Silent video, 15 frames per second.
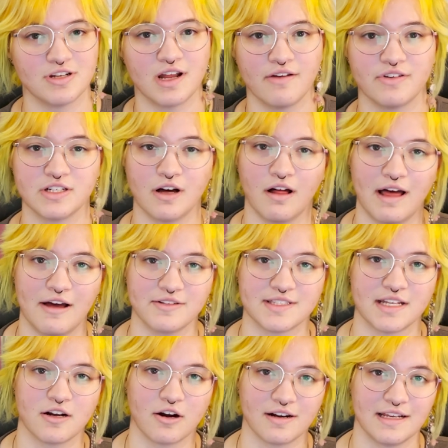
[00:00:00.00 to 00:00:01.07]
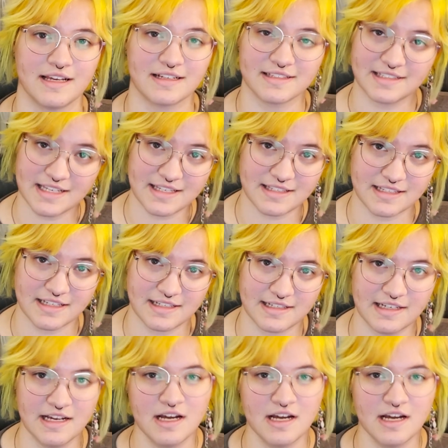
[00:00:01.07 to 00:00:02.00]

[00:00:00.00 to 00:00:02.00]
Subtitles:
of a dollhouse that already existed,